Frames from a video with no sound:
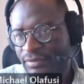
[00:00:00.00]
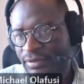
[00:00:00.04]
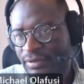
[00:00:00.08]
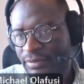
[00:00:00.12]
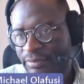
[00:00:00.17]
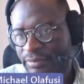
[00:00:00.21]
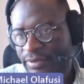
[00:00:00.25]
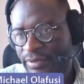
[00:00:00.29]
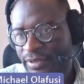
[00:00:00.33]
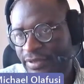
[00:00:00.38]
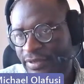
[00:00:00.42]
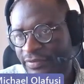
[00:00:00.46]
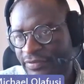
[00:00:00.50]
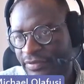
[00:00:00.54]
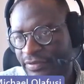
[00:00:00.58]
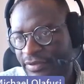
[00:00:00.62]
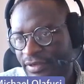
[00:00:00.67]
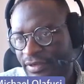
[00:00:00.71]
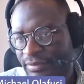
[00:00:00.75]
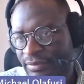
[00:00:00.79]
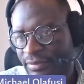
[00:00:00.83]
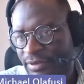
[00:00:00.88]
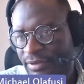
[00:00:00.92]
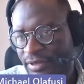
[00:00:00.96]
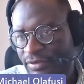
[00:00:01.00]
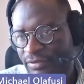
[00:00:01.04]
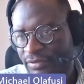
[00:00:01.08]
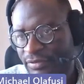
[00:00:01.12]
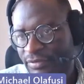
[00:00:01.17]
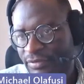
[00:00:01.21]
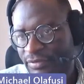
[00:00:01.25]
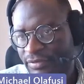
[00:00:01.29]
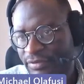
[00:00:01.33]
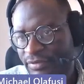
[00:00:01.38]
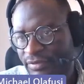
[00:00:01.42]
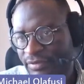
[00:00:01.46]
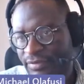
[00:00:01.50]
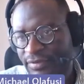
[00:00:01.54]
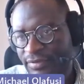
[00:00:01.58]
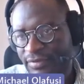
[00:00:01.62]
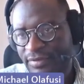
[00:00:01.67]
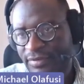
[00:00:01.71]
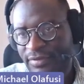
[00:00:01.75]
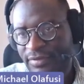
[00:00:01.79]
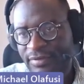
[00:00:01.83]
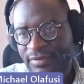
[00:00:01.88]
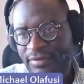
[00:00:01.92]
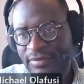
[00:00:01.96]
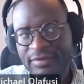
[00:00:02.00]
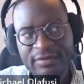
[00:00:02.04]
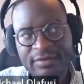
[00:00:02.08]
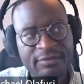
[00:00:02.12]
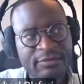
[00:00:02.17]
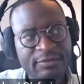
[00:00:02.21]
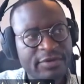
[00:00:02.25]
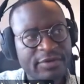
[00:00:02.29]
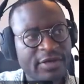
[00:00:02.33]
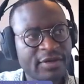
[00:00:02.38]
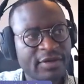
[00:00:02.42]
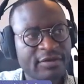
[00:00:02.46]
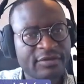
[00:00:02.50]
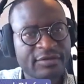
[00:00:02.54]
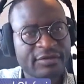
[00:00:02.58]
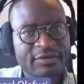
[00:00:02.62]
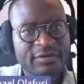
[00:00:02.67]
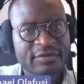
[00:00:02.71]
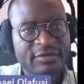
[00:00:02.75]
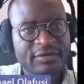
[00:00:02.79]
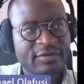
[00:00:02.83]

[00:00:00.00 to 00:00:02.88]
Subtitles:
replace the image with